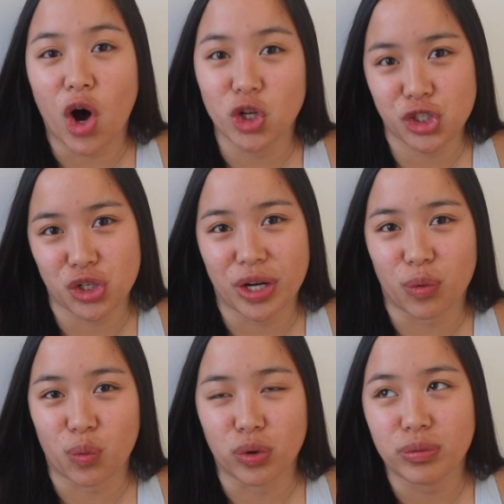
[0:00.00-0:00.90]
alternate
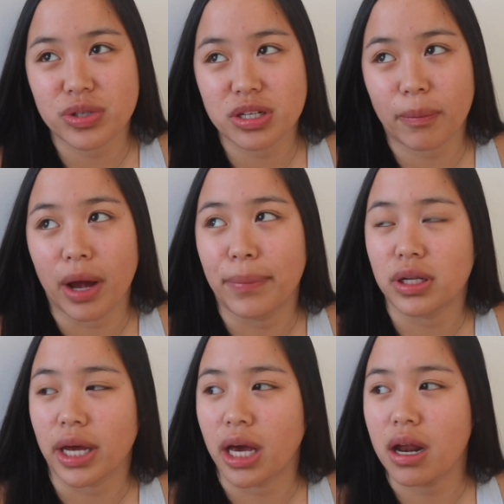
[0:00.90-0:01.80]
routes to my
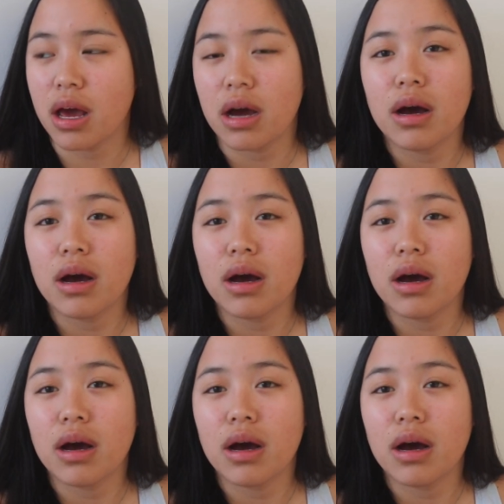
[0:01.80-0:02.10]
plan.